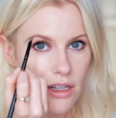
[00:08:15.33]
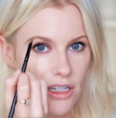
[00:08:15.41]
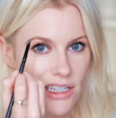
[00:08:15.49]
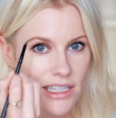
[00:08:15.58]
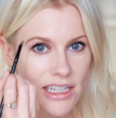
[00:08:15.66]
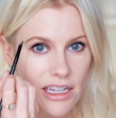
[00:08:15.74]

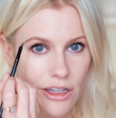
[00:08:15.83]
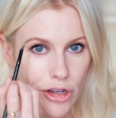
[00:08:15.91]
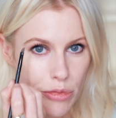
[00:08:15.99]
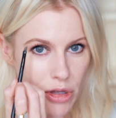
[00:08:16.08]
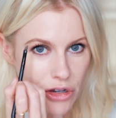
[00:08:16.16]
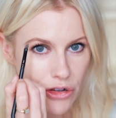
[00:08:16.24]
You see that
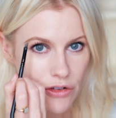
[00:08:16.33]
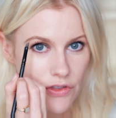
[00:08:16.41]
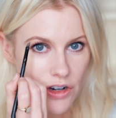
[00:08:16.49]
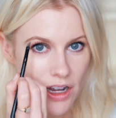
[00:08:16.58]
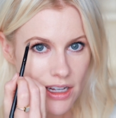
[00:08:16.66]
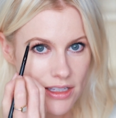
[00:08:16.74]
little
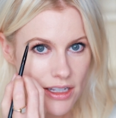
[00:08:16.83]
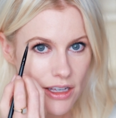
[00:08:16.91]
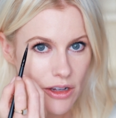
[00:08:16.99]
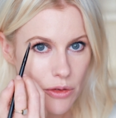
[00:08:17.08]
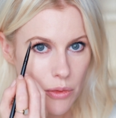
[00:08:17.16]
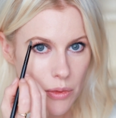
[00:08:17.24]
maneuver I
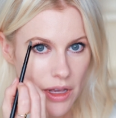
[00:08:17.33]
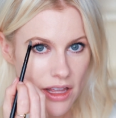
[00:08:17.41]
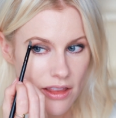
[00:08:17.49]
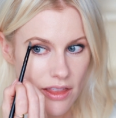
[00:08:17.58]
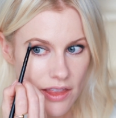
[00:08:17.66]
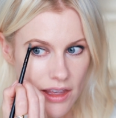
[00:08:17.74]
did
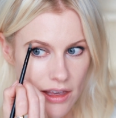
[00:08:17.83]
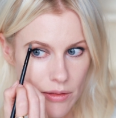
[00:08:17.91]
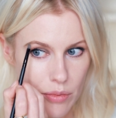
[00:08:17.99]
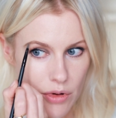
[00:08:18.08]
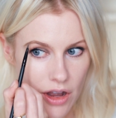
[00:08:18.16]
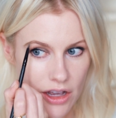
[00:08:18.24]
with
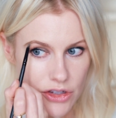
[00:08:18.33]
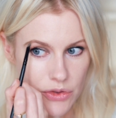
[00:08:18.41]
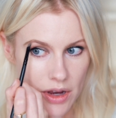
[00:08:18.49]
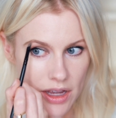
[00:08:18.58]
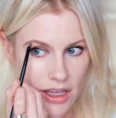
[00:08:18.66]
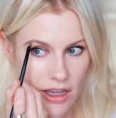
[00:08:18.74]
the
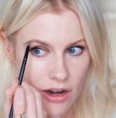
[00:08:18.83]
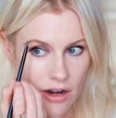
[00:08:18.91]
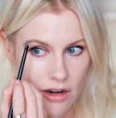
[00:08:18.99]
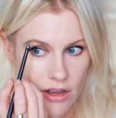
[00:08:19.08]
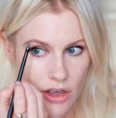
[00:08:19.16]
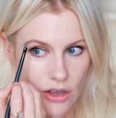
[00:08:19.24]
brush right
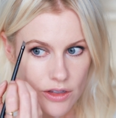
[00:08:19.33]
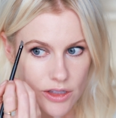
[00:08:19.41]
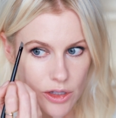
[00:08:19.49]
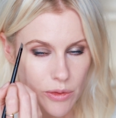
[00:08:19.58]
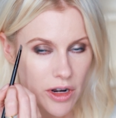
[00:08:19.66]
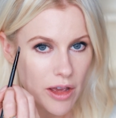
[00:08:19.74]
here?
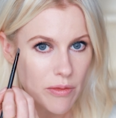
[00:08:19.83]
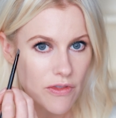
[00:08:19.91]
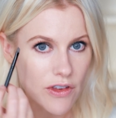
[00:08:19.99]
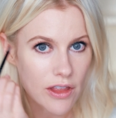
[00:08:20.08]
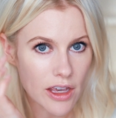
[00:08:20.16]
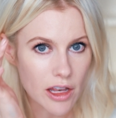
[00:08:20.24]
So when I'm
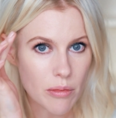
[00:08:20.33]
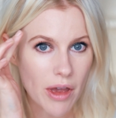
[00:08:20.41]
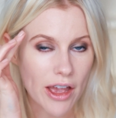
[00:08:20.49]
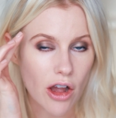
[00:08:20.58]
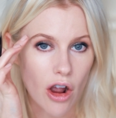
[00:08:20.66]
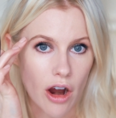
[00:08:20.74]
filling in
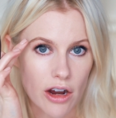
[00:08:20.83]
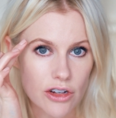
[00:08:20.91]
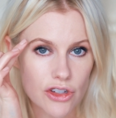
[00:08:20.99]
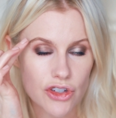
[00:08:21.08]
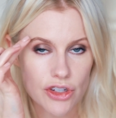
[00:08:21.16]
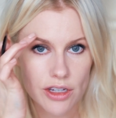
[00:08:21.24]
my
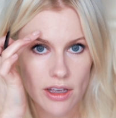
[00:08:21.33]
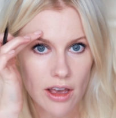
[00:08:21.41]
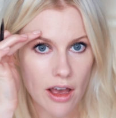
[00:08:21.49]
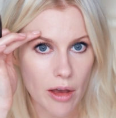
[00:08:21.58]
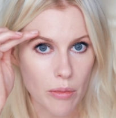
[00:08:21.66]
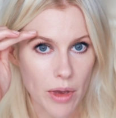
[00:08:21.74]
arch,
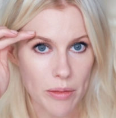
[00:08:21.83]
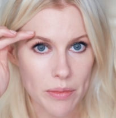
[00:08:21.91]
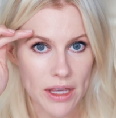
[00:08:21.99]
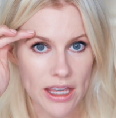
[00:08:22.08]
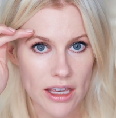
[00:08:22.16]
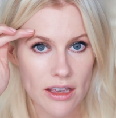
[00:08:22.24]
my
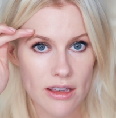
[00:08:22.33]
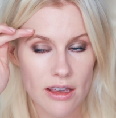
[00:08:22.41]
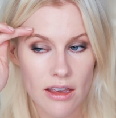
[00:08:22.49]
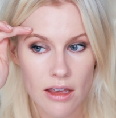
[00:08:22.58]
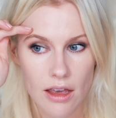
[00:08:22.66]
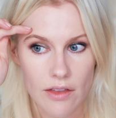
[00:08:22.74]
peak,
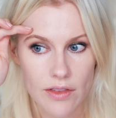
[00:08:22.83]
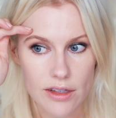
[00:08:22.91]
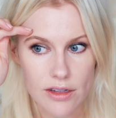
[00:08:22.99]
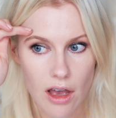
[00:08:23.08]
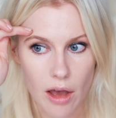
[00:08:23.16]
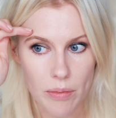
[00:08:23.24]
the
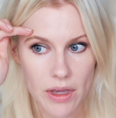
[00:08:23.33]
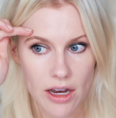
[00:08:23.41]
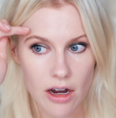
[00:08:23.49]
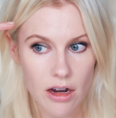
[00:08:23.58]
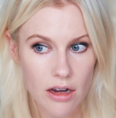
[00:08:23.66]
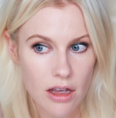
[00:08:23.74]
top
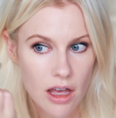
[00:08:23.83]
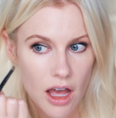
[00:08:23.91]
here,